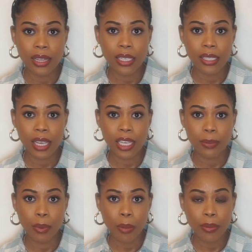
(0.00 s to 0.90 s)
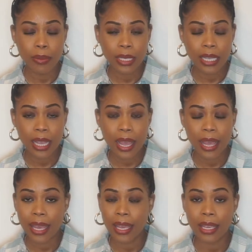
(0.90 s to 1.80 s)
this is probably
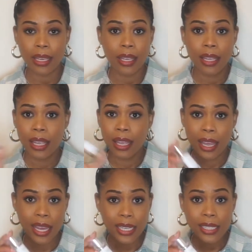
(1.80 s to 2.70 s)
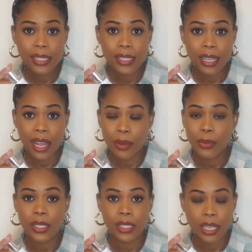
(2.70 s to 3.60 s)
a 8. I
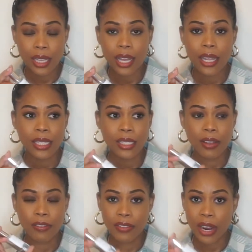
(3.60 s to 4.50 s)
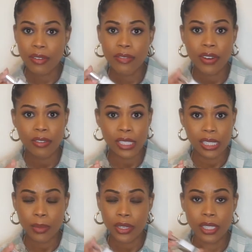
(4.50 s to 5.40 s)
would say that it's very
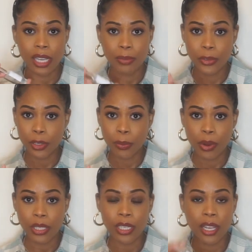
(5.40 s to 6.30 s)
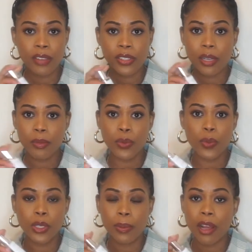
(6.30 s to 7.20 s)
similar to Hypnotic Poison. If someone
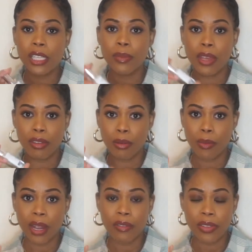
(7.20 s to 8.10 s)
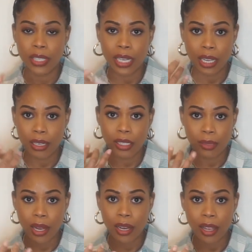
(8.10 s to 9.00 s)
walked past me and they were wearing this and I could
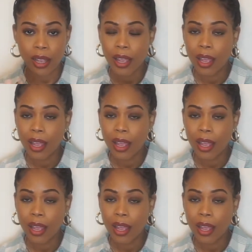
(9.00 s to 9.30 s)
smell it,